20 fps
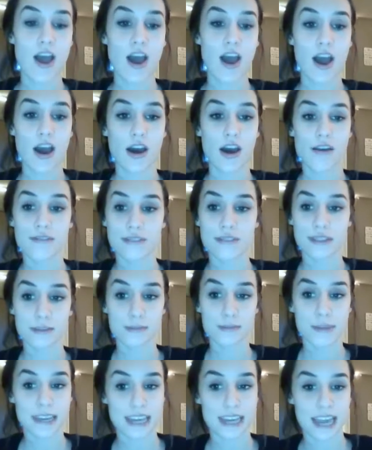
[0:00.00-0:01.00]
of the
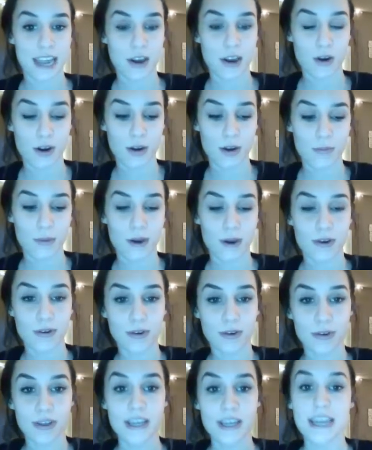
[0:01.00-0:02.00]
PAR
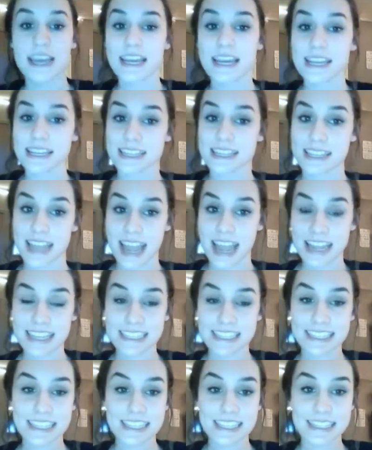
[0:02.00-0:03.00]
model.
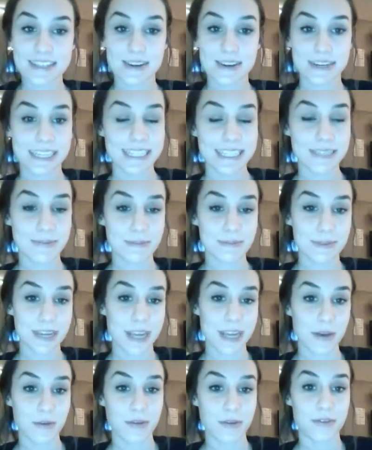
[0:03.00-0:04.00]
Next is going to
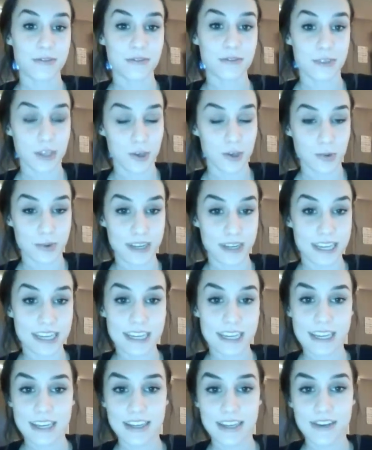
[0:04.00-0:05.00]
be reviewing
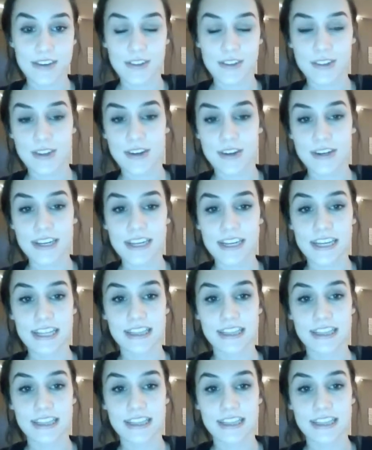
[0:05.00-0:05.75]
your learning.